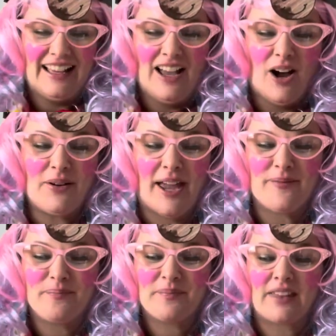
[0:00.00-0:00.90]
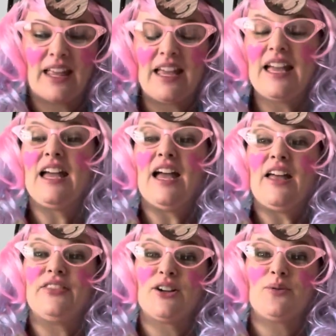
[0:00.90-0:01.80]
Okay.
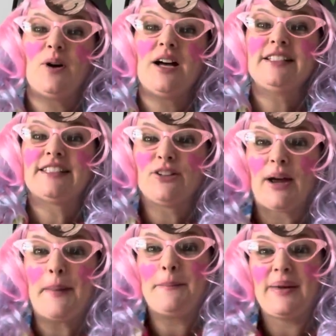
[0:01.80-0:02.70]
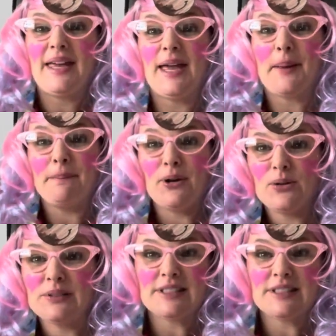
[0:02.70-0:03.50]
There was a great big moose.